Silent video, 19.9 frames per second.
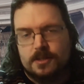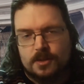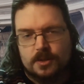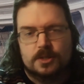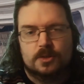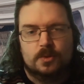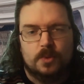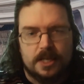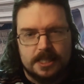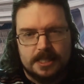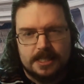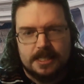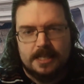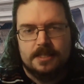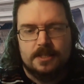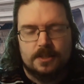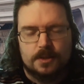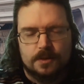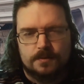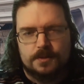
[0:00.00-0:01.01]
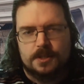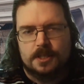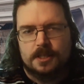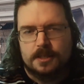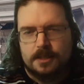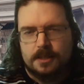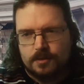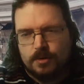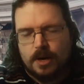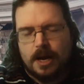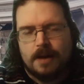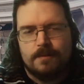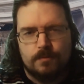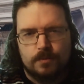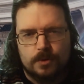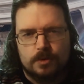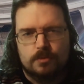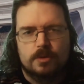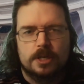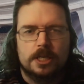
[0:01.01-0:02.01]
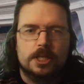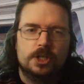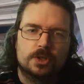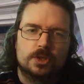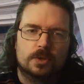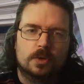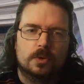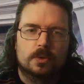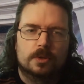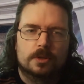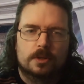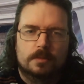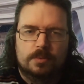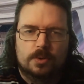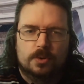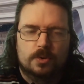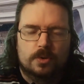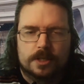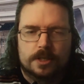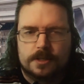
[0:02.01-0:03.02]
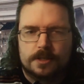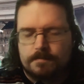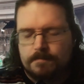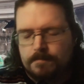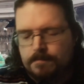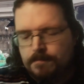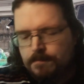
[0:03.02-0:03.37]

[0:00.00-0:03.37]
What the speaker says: So it's quite sensitive to, the graph will really show the progress.